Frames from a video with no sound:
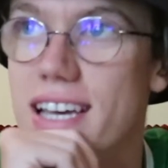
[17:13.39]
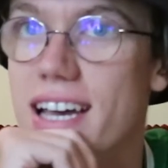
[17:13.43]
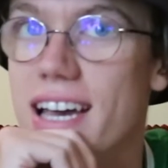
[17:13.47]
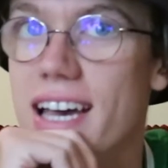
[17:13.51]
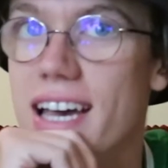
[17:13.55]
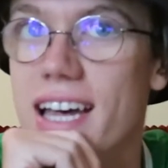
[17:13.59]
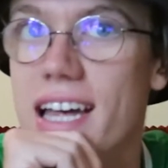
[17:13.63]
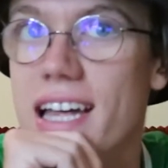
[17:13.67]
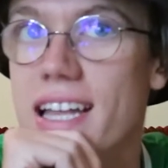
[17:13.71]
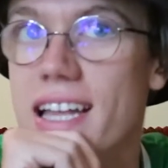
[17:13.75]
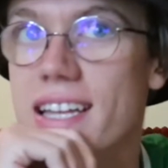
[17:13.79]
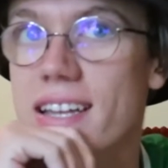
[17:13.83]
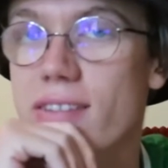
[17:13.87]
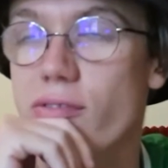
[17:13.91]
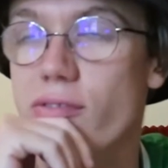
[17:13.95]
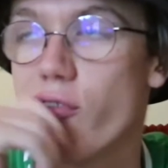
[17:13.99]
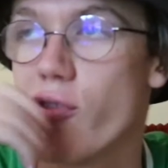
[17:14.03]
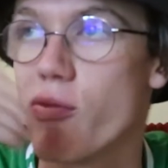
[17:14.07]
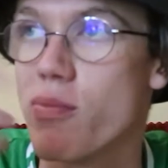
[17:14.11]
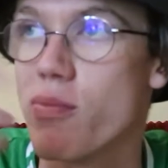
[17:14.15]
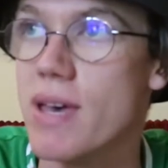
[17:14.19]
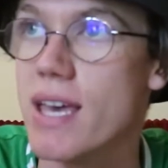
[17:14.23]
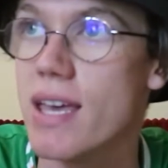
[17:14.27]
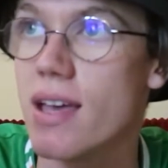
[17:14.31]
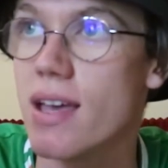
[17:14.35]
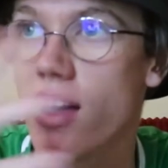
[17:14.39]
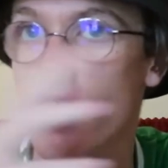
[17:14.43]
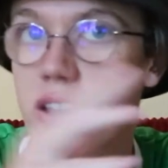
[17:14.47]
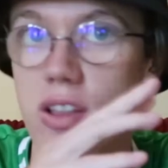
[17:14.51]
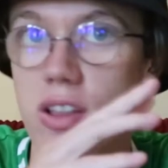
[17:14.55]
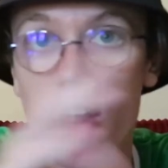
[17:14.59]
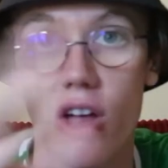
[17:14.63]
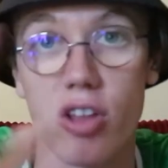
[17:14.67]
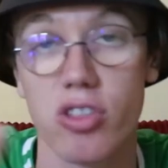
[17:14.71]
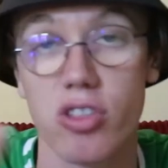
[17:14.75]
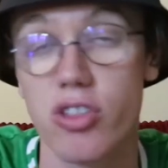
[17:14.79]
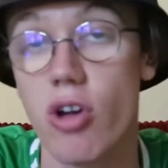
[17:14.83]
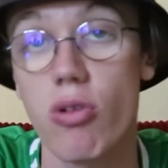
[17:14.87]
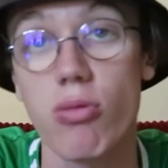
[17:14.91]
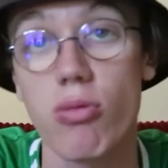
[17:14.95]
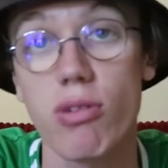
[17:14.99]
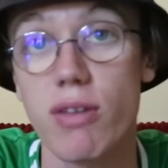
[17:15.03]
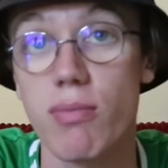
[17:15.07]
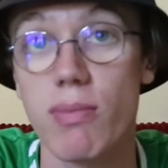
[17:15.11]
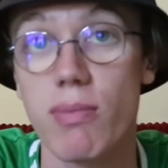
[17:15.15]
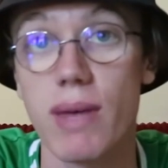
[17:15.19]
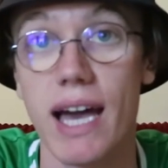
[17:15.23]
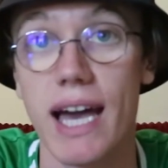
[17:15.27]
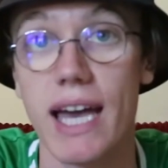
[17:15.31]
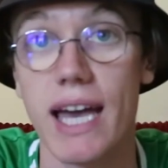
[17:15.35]
And for me, I don't give
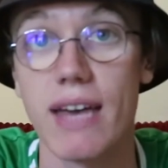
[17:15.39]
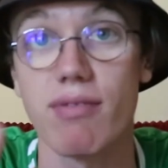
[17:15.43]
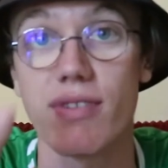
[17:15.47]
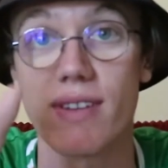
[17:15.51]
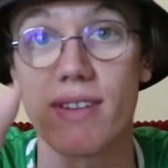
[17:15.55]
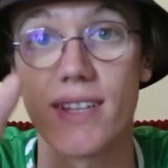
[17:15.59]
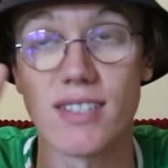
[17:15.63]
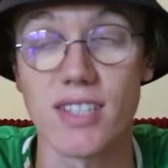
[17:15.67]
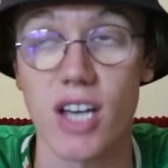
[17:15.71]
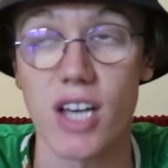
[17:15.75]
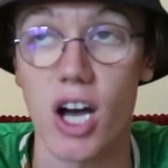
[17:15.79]
me hate for this.